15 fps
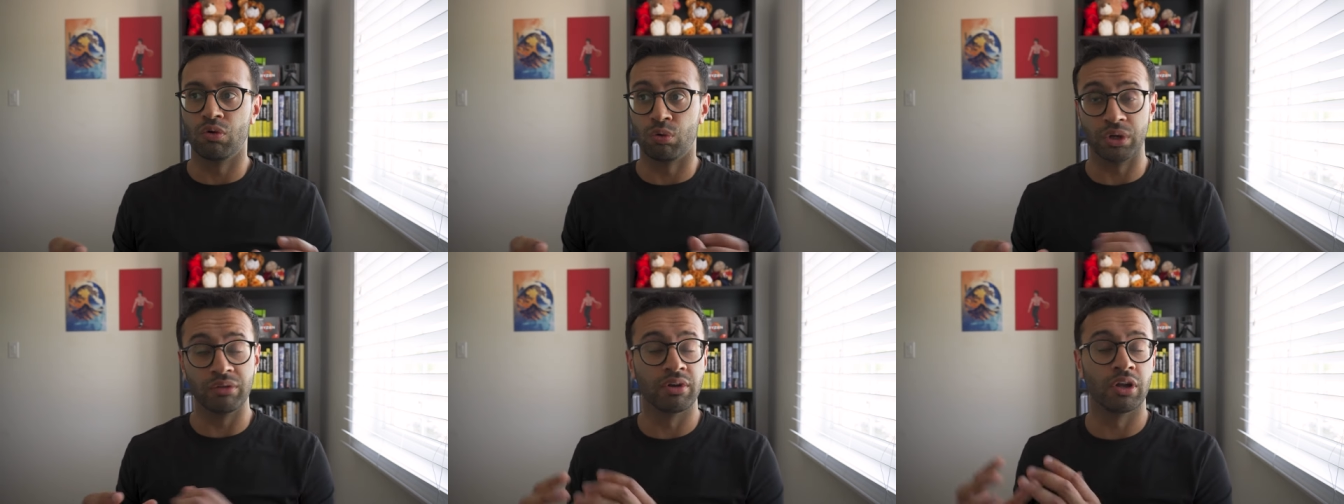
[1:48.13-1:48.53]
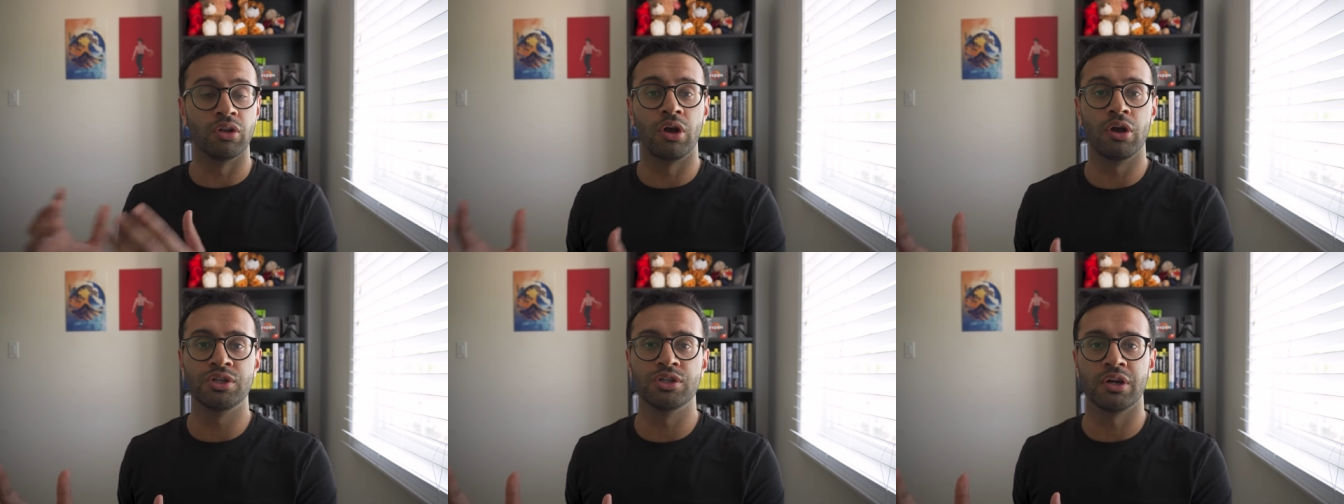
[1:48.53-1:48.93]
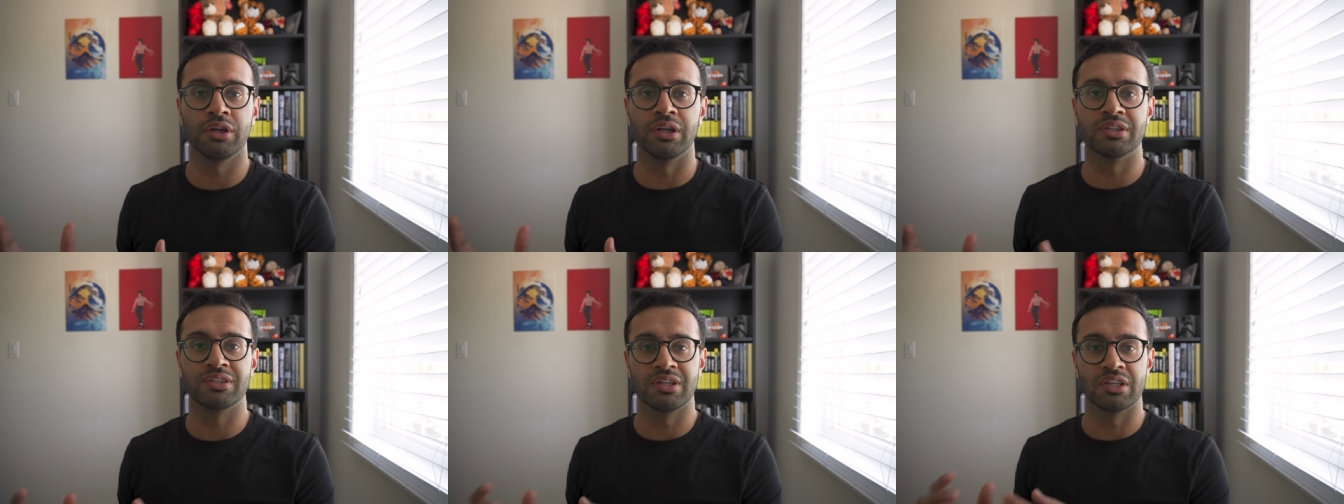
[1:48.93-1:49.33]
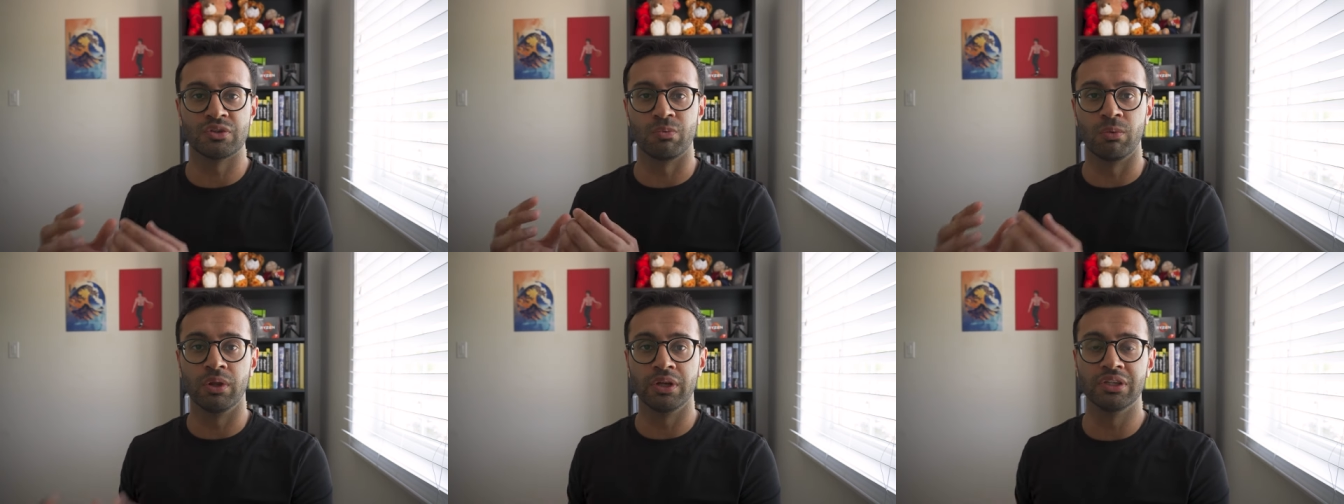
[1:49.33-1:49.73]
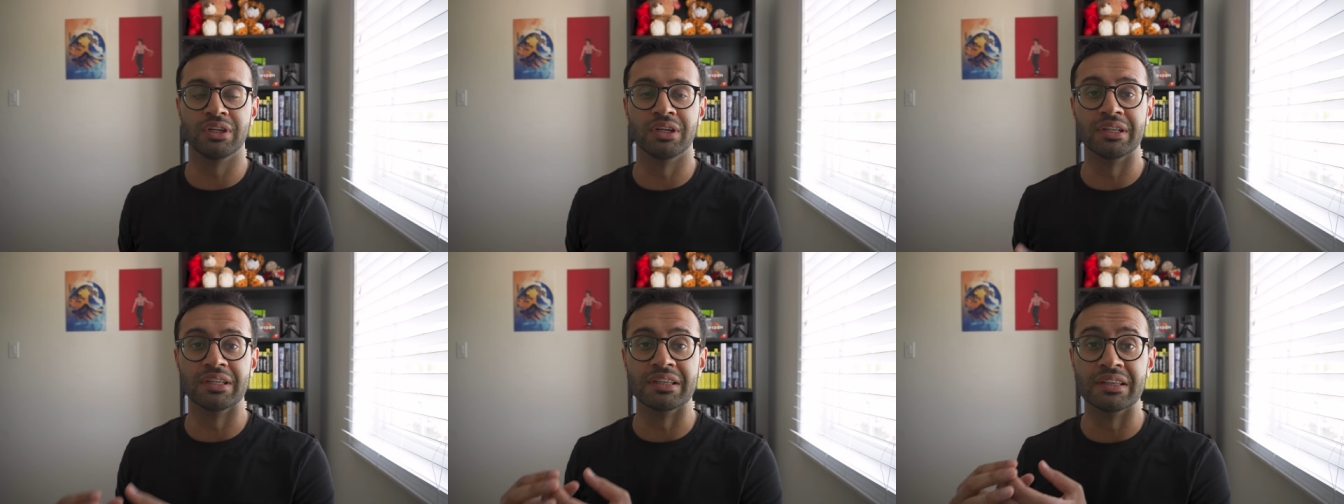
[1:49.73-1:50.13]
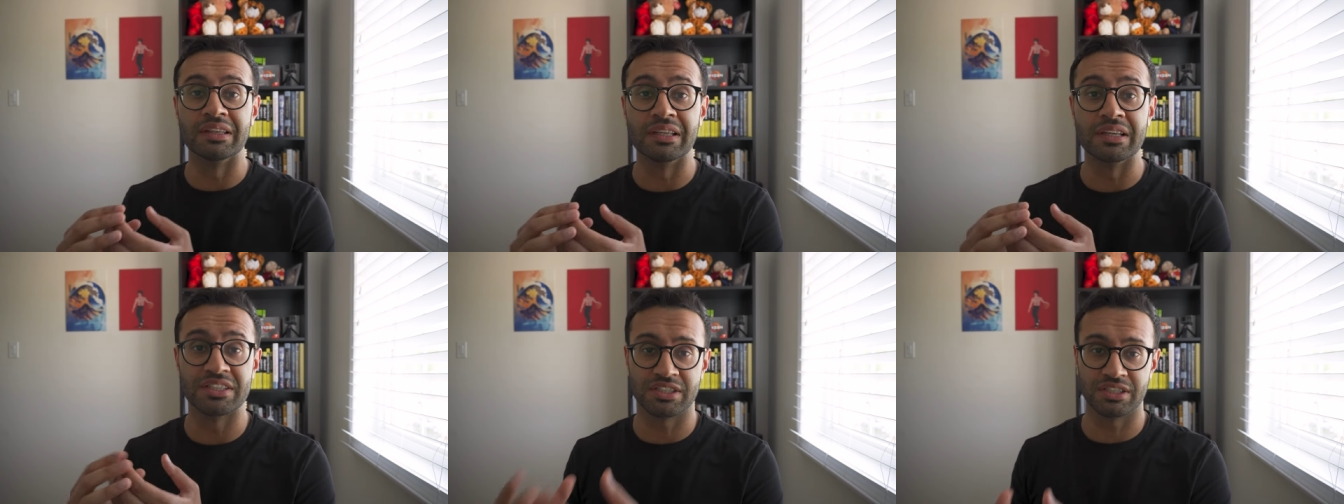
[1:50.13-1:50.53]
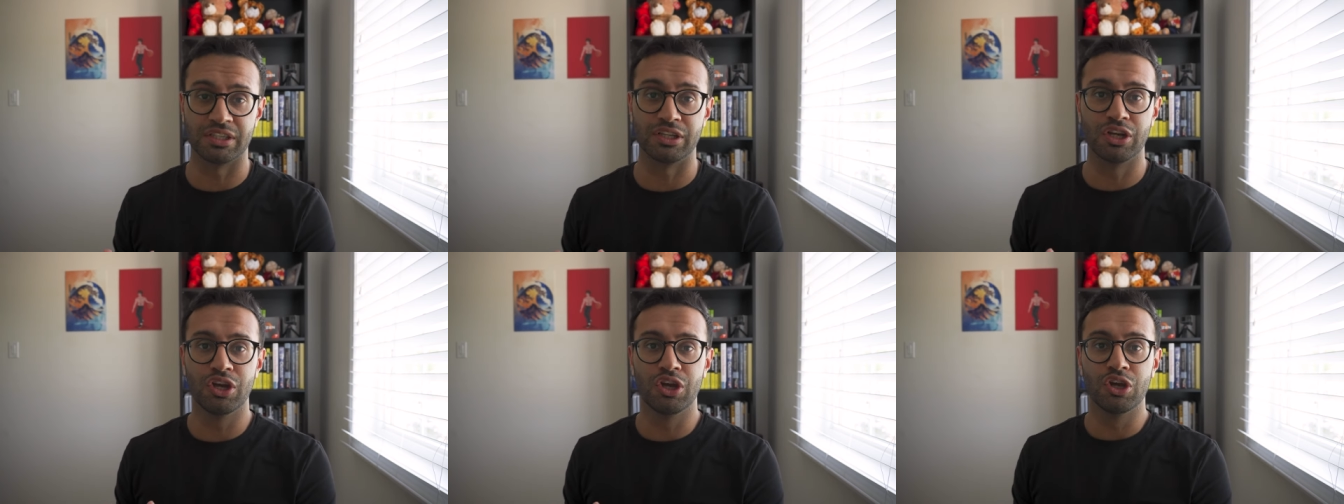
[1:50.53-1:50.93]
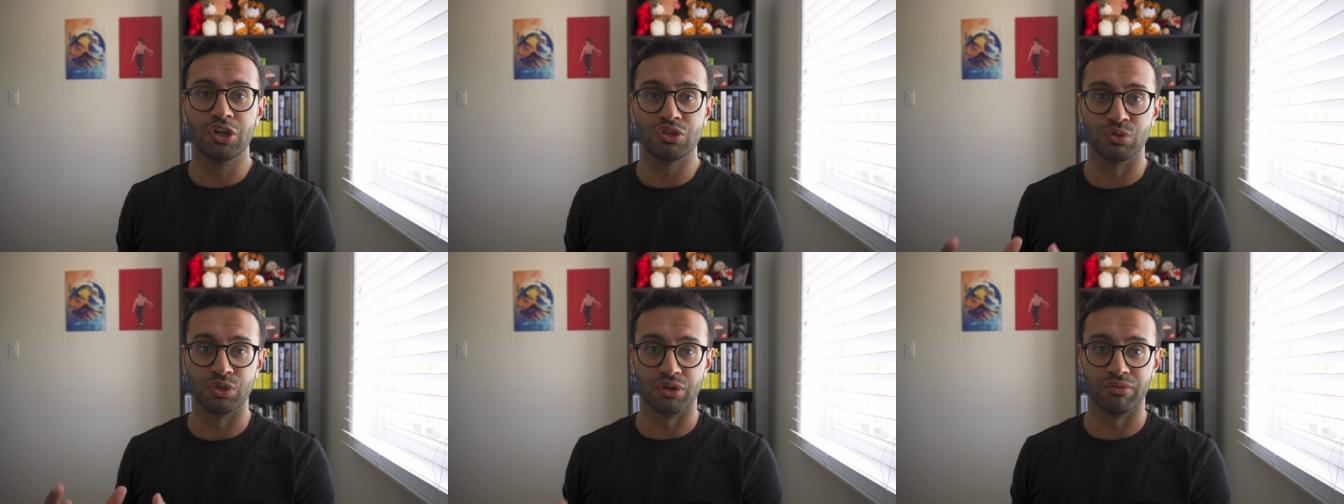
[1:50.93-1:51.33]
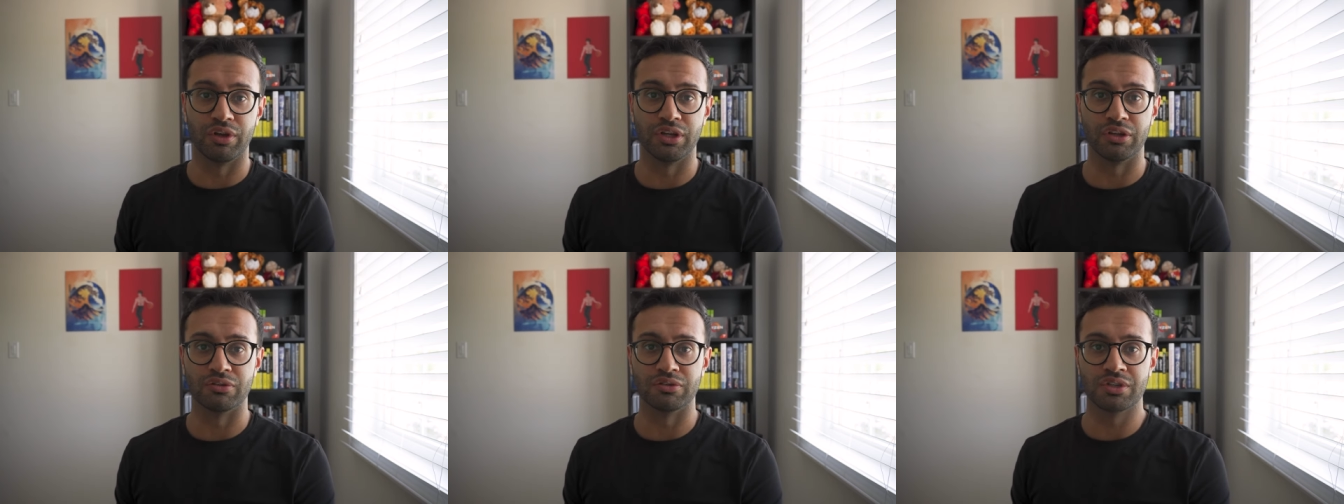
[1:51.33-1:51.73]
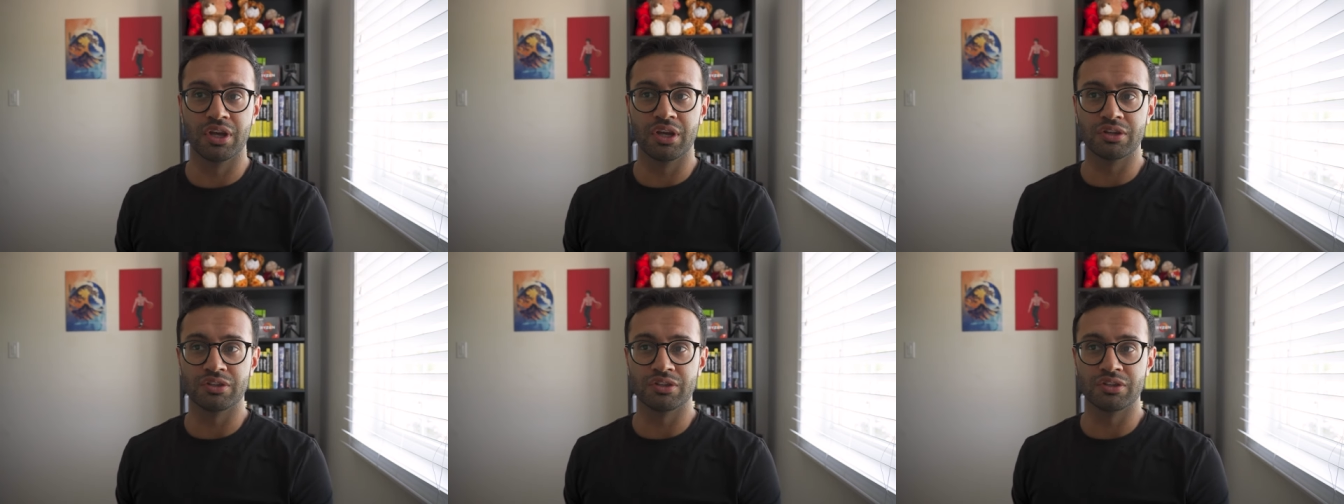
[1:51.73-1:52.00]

or even a large audience that's willing to listen to your videos.